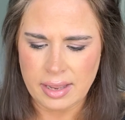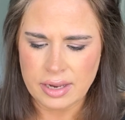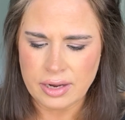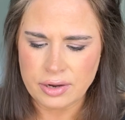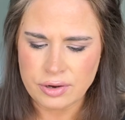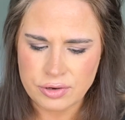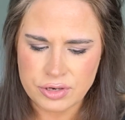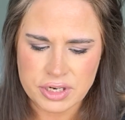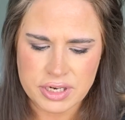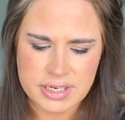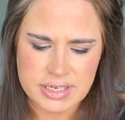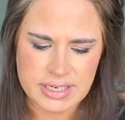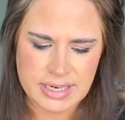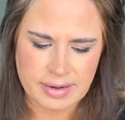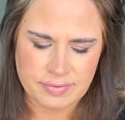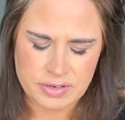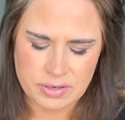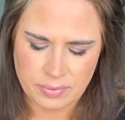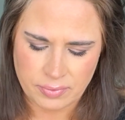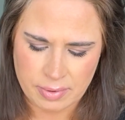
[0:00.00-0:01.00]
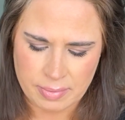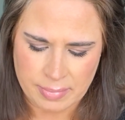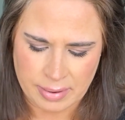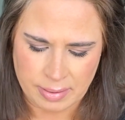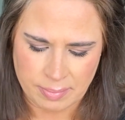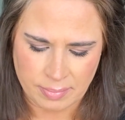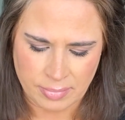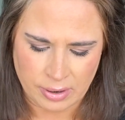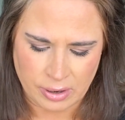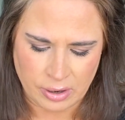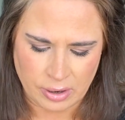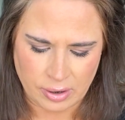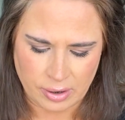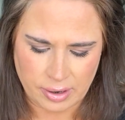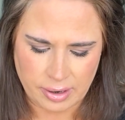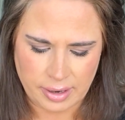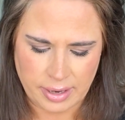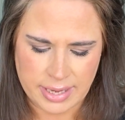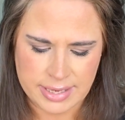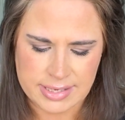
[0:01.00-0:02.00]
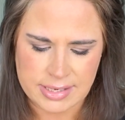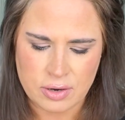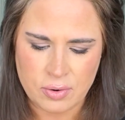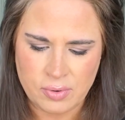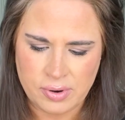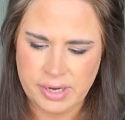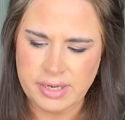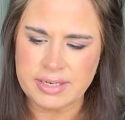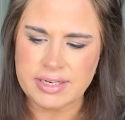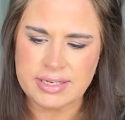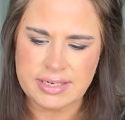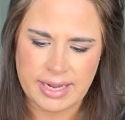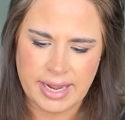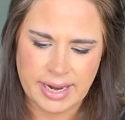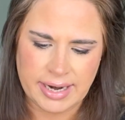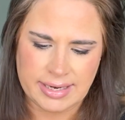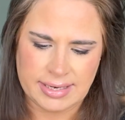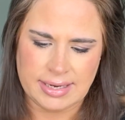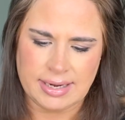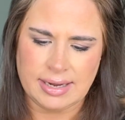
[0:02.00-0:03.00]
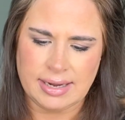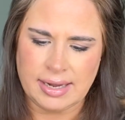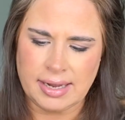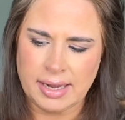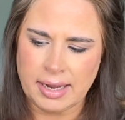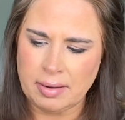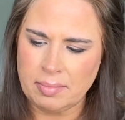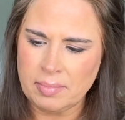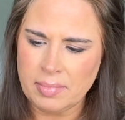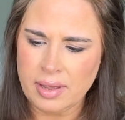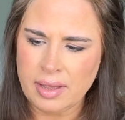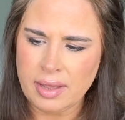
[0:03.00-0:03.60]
You just have to remember it's going to take time.